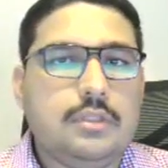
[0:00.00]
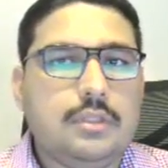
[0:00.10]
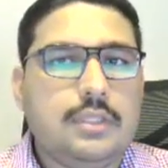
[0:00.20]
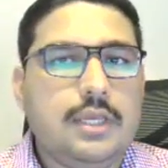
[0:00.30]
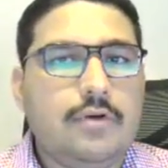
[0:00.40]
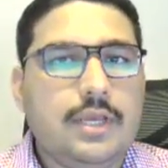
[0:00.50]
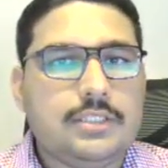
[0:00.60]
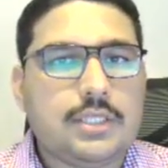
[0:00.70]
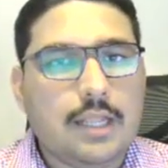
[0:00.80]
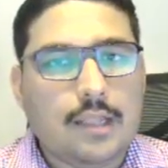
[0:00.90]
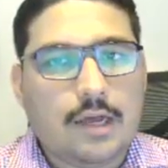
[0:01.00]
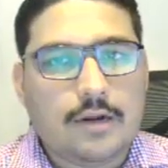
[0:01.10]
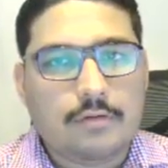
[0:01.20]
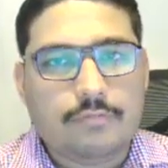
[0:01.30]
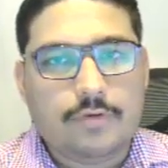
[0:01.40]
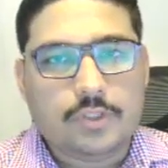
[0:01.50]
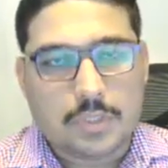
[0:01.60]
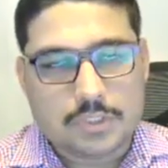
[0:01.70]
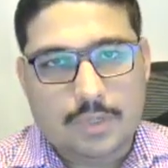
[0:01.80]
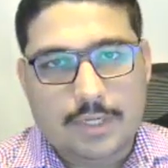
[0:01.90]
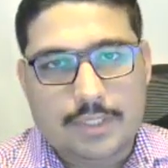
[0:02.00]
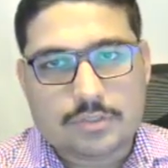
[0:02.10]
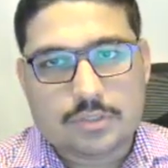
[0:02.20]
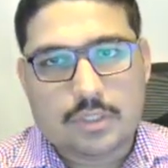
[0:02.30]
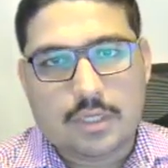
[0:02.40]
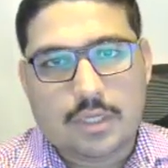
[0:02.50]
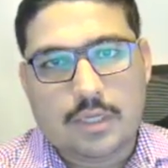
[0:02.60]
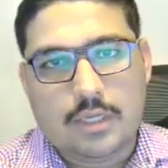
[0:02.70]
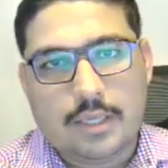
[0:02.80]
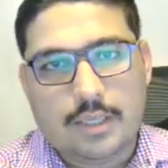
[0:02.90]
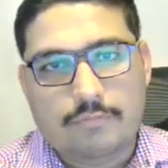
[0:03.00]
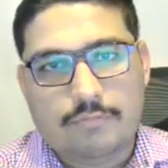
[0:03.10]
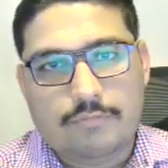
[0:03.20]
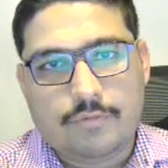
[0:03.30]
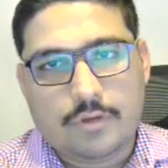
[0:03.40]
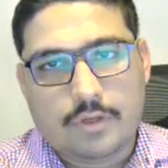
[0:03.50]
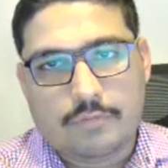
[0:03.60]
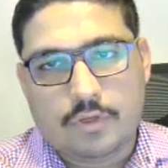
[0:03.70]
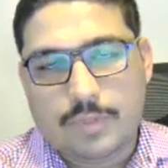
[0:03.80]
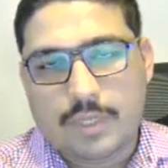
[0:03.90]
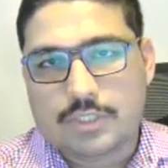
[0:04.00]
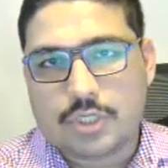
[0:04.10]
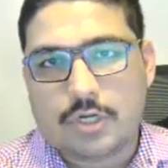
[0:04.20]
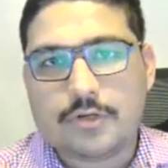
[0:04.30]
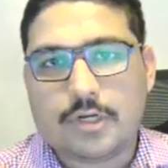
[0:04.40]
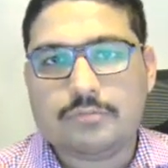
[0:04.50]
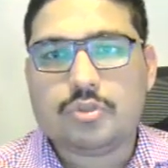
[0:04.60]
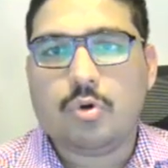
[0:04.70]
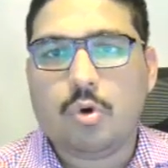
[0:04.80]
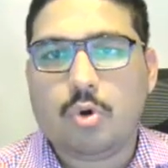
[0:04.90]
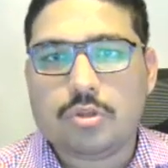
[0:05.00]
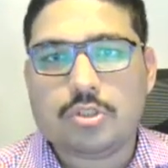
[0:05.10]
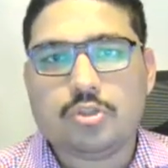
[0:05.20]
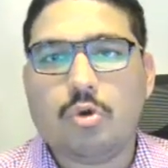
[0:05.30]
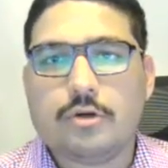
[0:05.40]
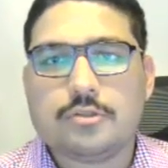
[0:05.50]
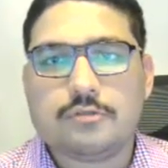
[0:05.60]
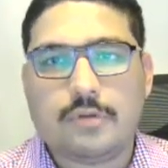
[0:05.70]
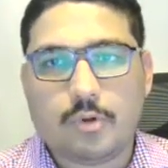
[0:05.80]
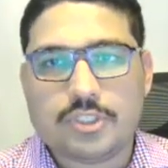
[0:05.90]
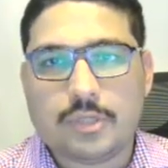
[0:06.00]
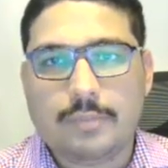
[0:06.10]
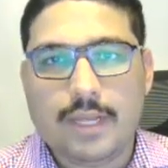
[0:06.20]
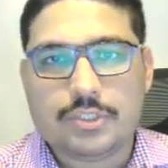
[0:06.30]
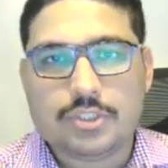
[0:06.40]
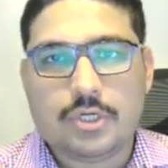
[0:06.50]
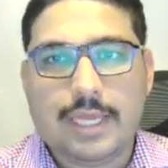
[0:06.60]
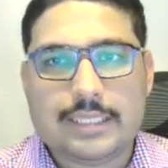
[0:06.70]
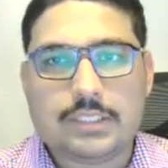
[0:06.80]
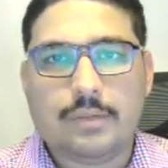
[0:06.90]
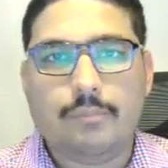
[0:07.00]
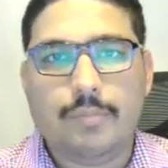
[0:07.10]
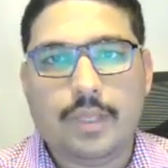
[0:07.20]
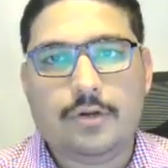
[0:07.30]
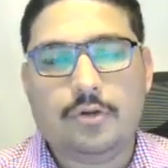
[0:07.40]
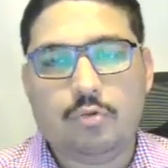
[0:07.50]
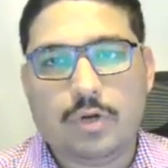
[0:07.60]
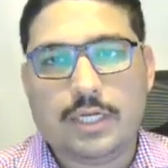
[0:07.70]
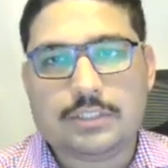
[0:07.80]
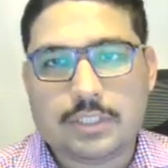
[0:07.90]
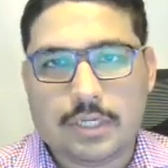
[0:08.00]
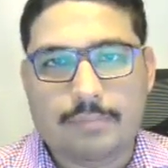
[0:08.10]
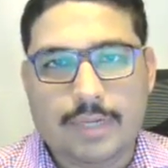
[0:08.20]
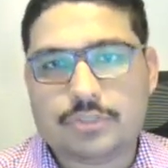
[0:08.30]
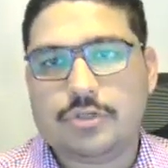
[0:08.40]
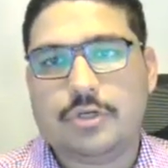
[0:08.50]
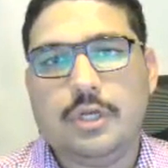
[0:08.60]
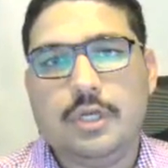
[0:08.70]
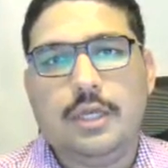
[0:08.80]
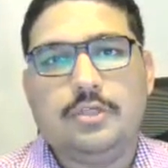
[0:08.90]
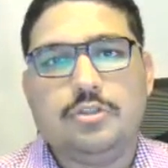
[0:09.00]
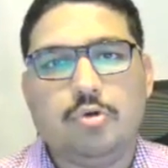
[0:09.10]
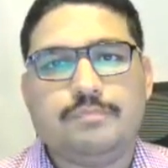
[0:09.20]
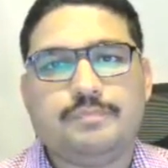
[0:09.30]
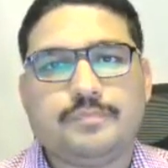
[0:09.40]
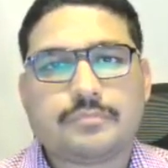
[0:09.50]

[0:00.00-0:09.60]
there is a lot of responsibilities, if we speak in general terms, on the shoulders of a project manager as compared to a scrum master. So